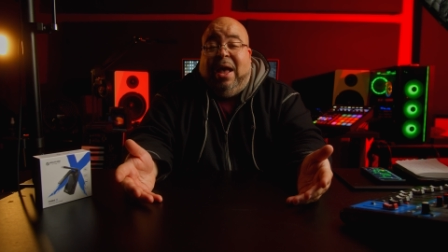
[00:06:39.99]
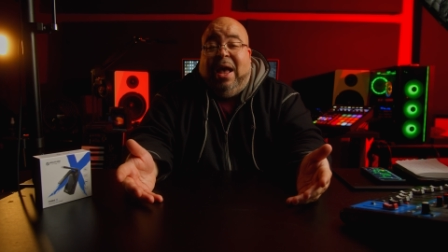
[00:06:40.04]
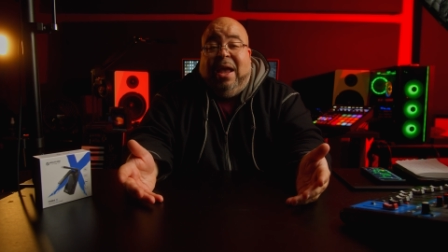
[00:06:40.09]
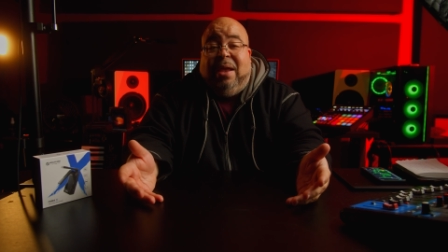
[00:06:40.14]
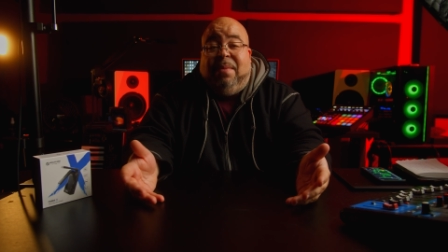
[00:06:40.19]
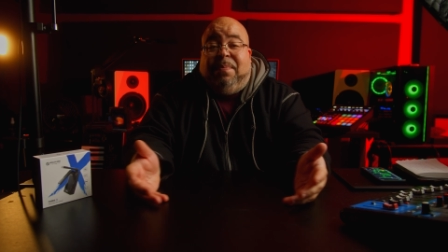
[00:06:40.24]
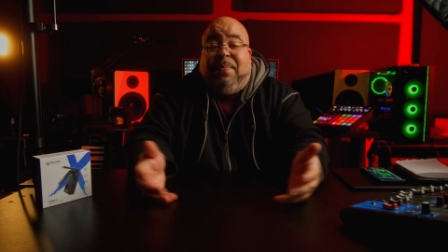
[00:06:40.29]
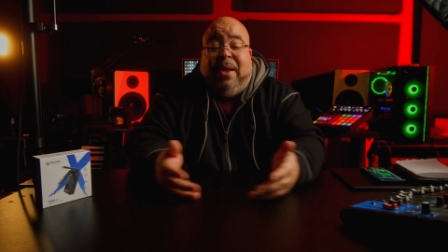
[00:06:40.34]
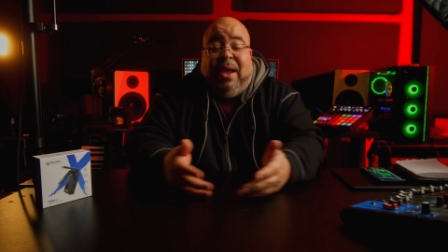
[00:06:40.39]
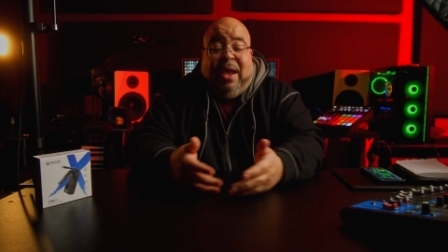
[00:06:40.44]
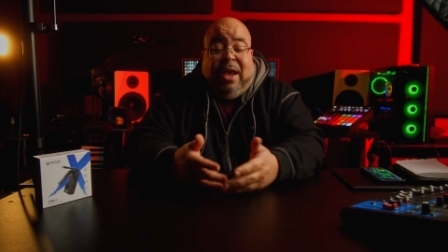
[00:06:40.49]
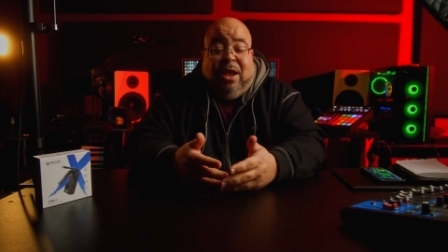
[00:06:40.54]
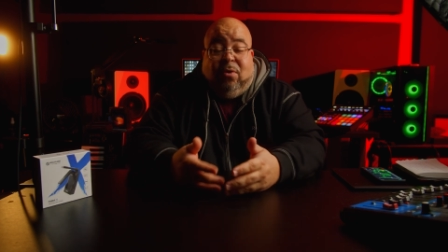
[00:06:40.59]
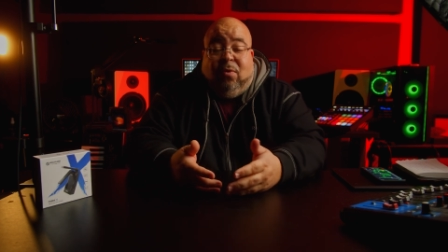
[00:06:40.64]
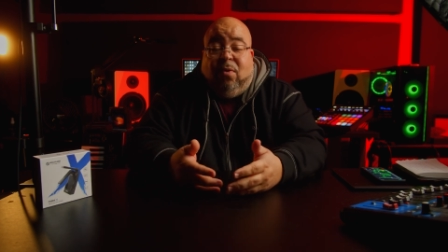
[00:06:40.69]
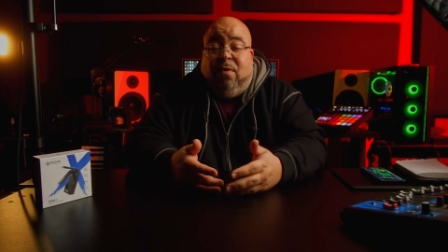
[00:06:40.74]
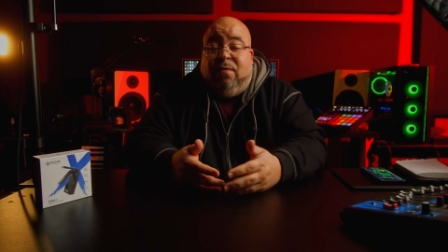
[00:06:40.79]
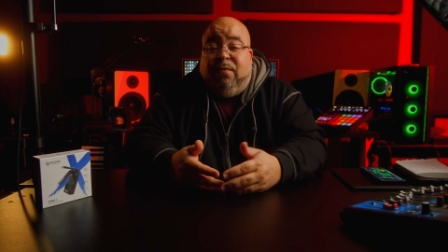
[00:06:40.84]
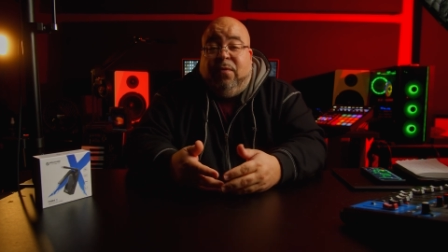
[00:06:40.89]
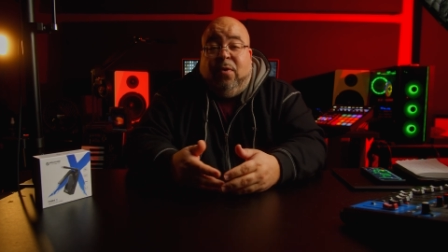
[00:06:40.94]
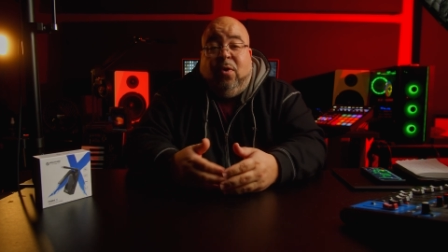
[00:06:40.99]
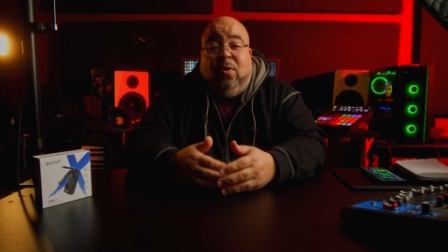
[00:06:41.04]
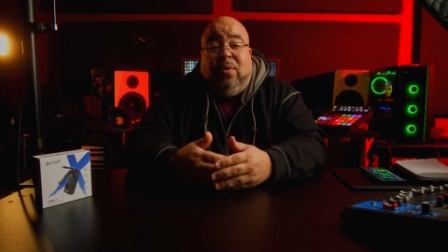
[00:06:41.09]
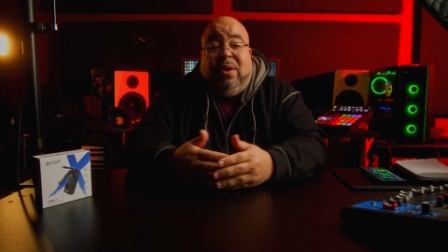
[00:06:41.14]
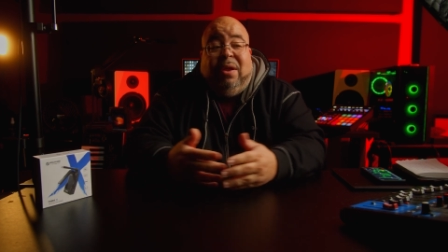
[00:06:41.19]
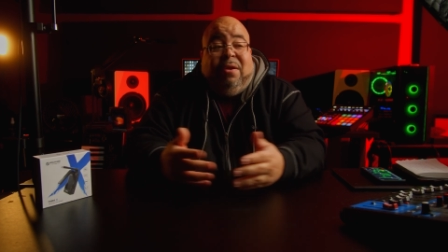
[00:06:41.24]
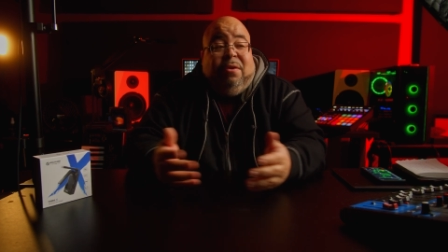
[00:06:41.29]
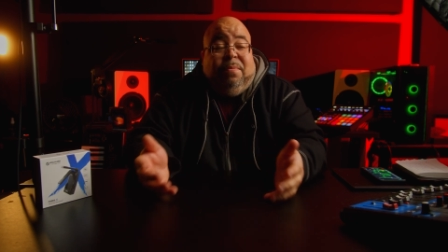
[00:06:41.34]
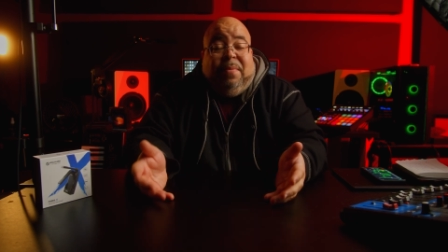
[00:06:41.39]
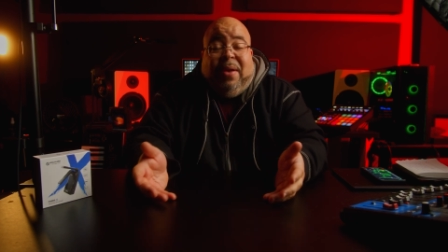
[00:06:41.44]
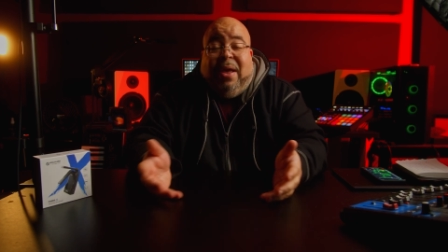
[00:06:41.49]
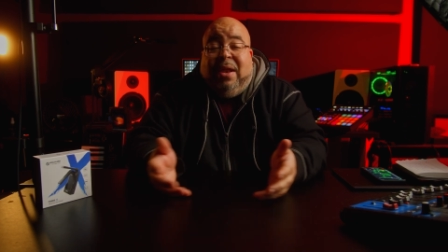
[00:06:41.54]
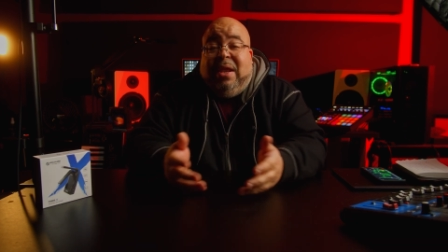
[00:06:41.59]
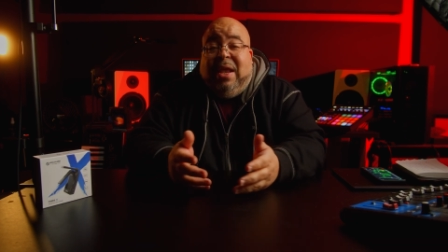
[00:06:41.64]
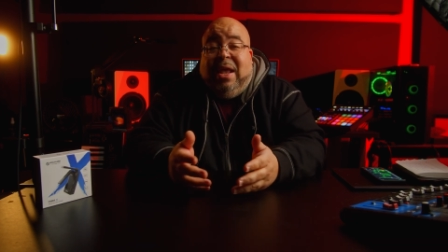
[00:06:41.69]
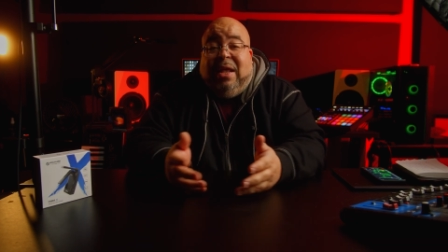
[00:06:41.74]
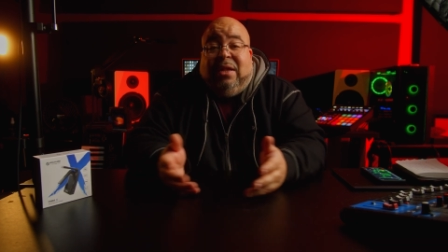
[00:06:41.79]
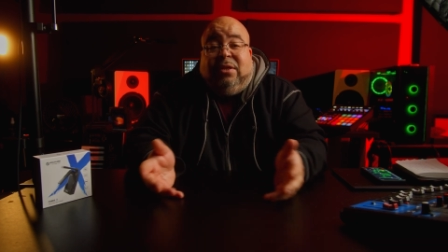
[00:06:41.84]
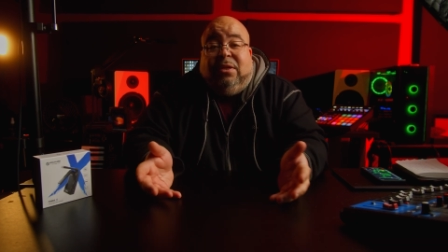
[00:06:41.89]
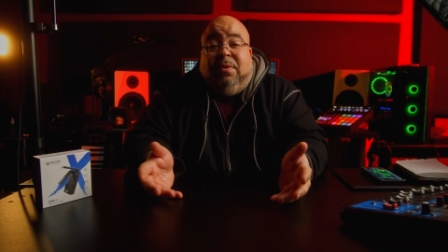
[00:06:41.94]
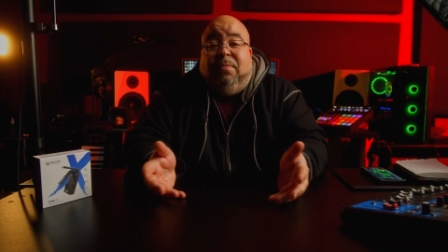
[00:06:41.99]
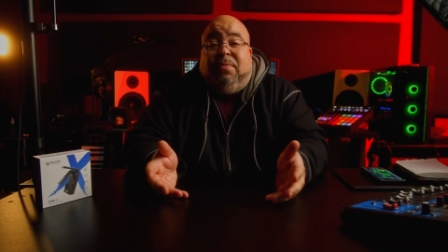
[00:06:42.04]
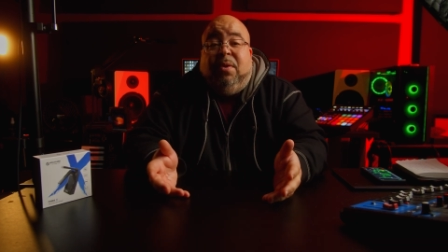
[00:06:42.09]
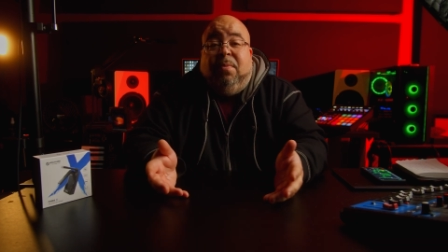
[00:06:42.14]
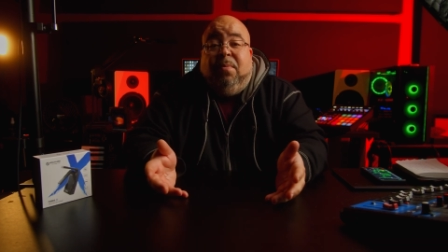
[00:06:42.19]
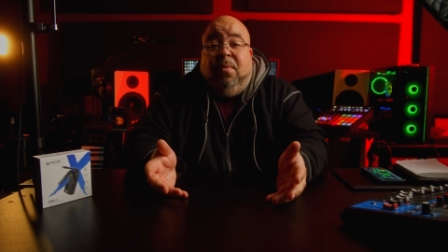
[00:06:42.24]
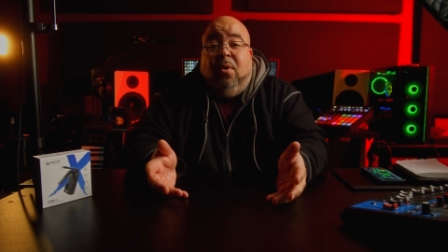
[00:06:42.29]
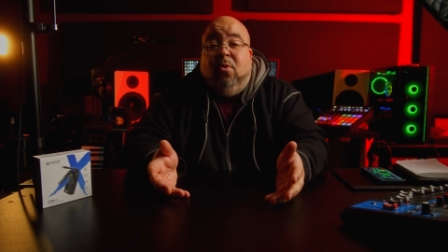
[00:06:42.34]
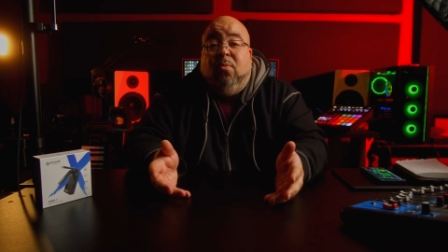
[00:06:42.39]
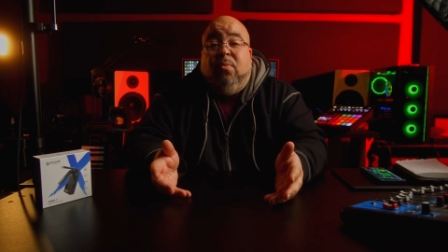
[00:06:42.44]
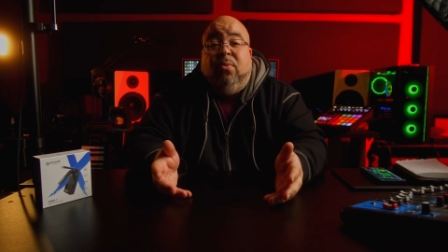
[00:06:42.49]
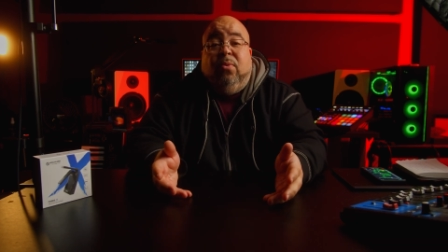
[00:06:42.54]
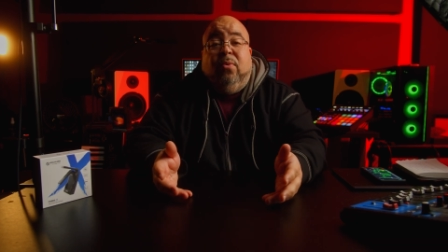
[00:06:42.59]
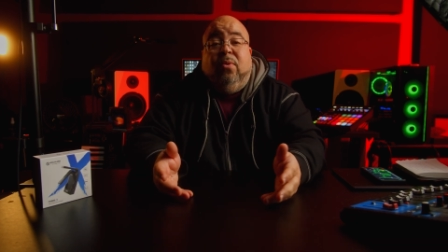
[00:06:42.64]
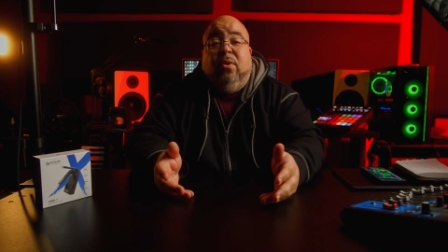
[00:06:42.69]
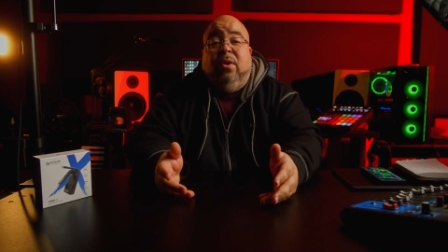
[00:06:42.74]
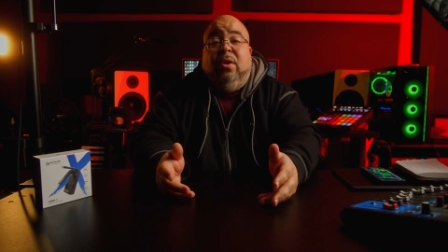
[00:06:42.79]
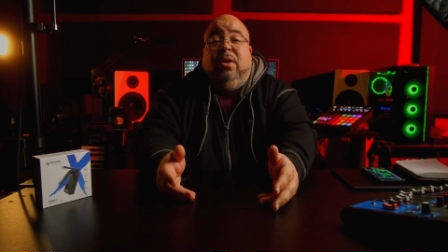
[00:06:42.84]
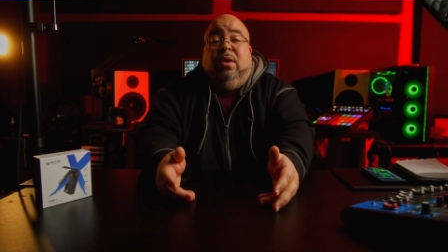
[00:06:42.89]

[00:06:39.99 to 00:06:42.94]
iPad or a phone. Everybody has something mobile.